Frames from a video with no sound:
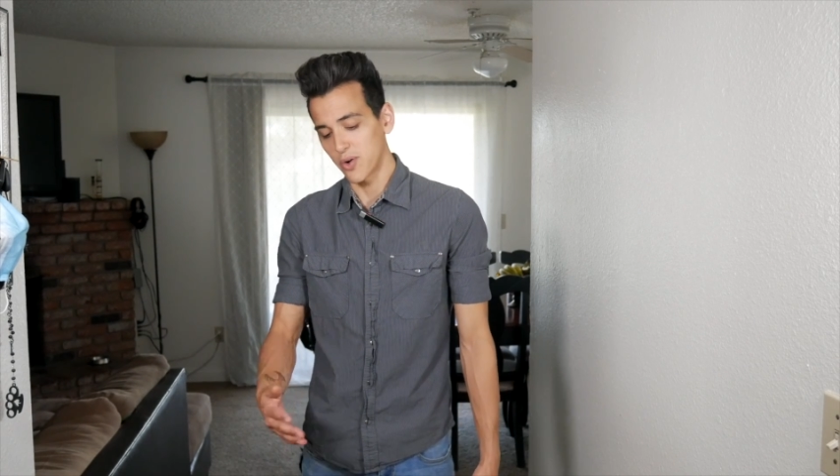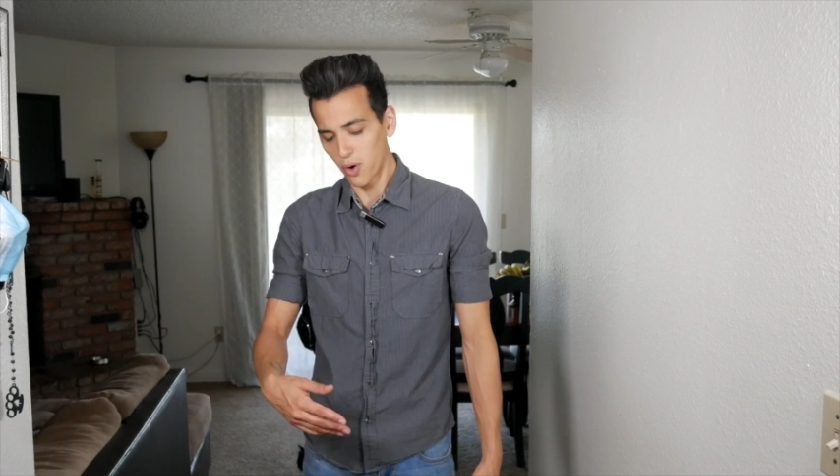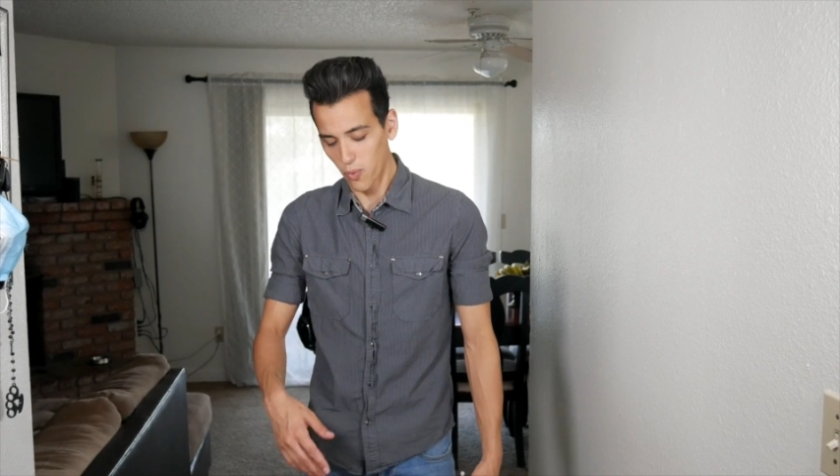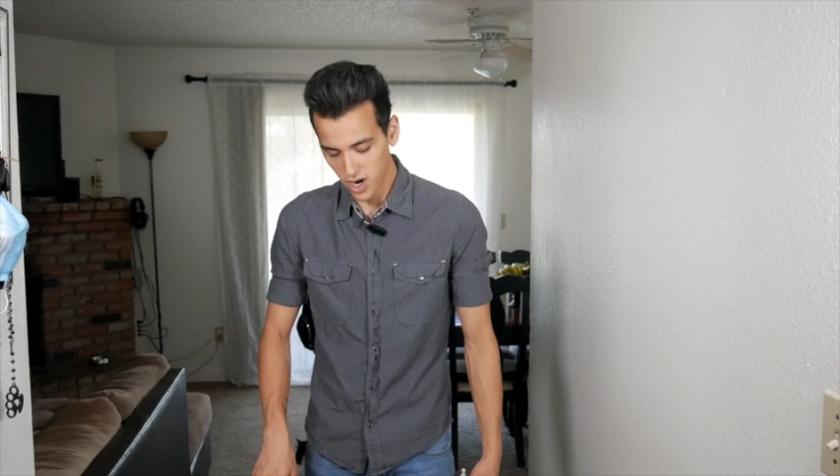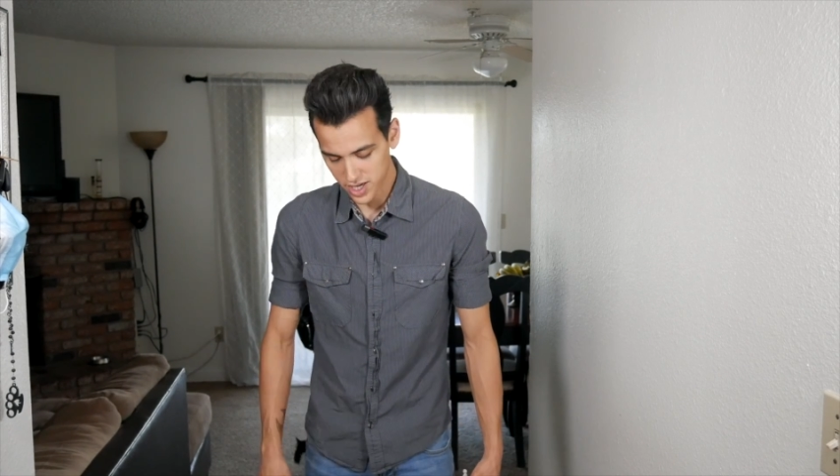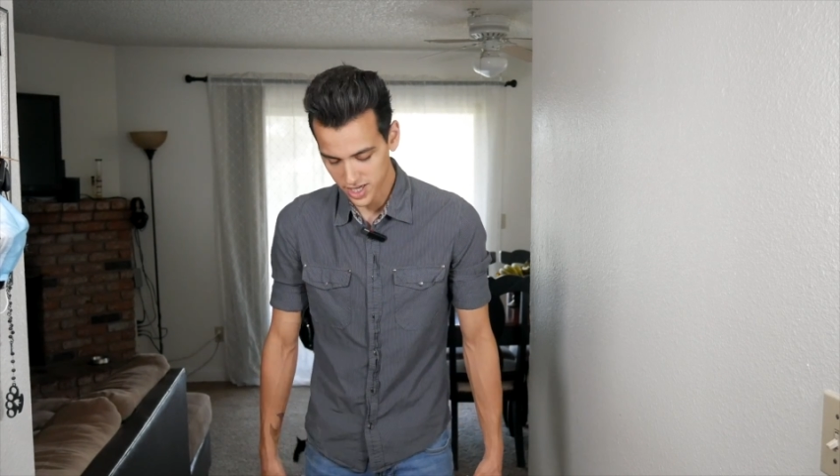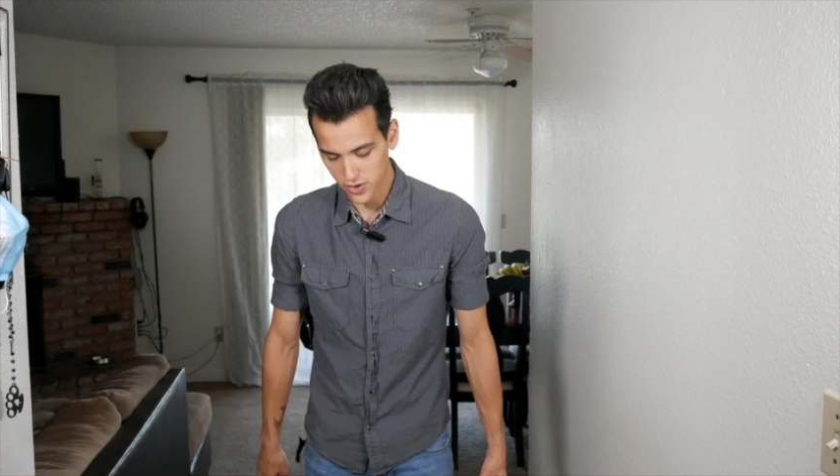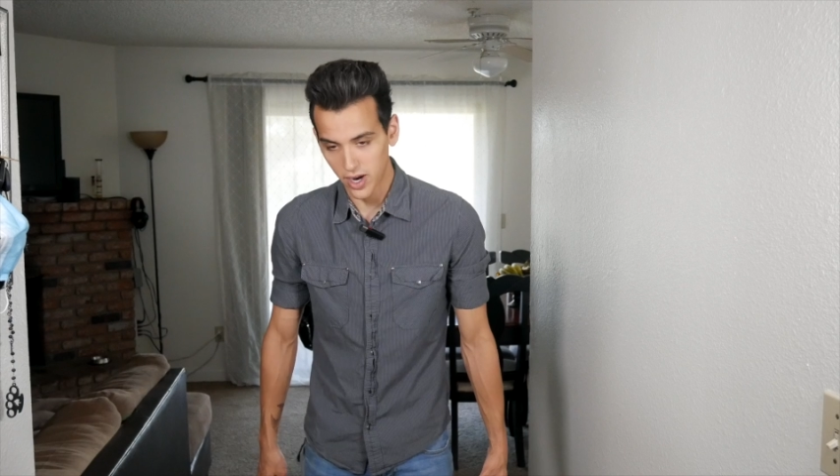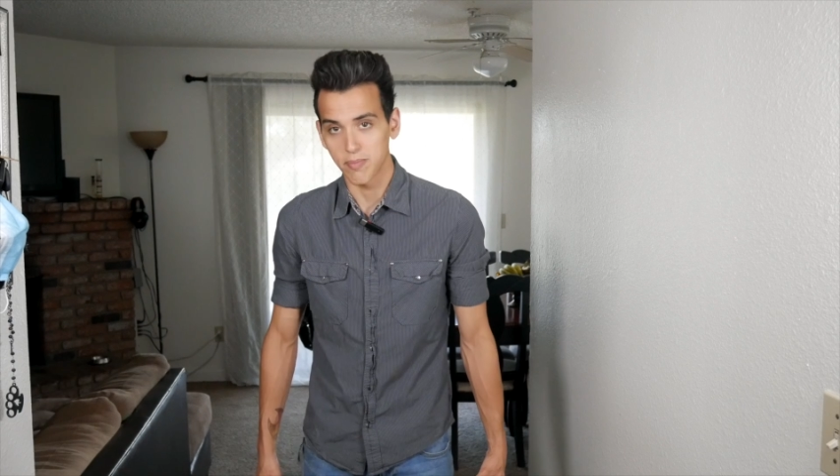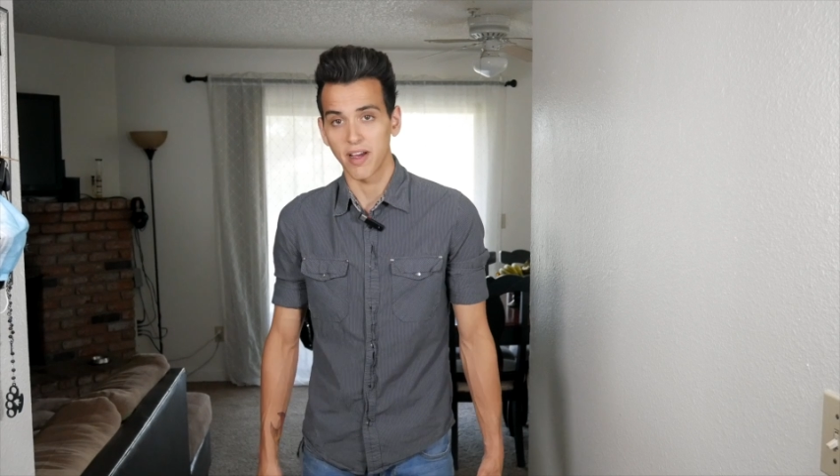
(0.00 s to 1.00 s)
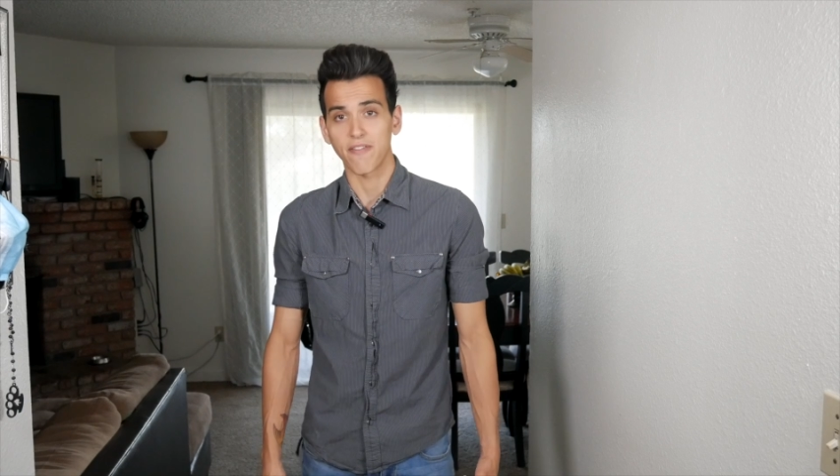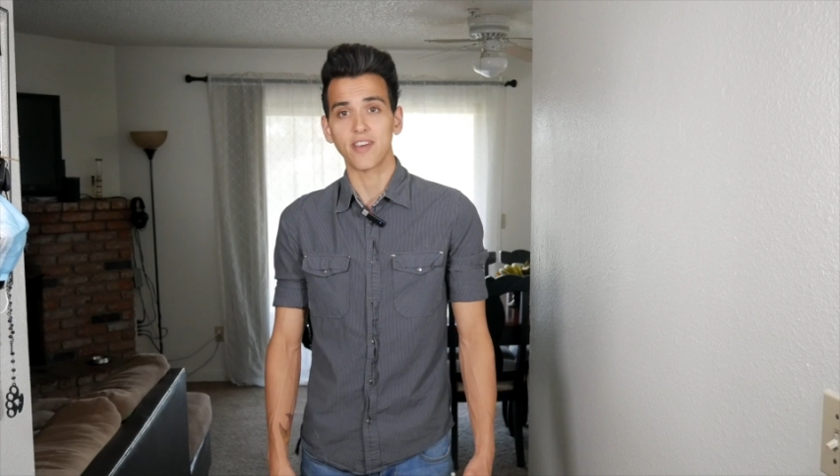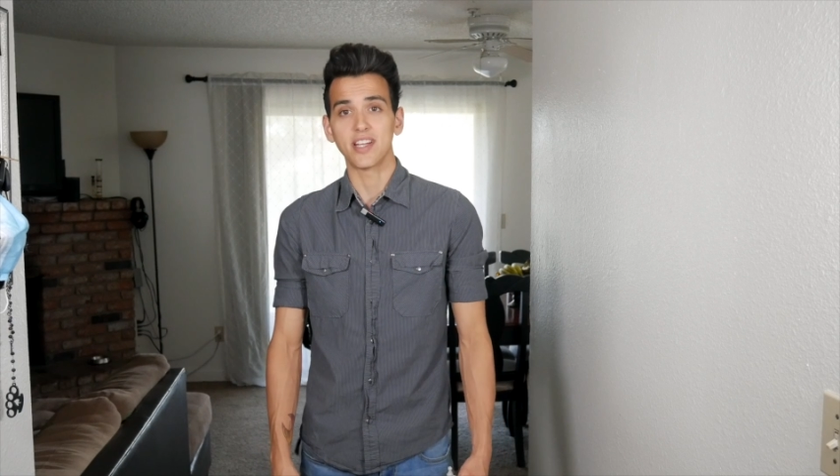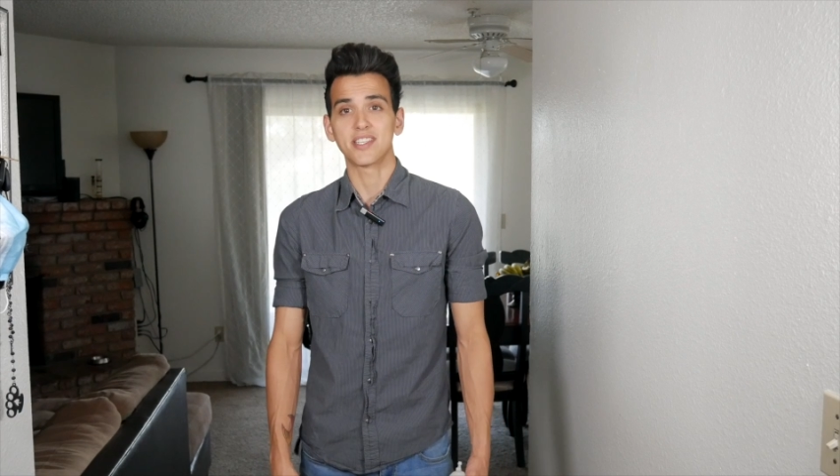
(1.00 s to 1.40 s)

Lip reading: who are walking around my feet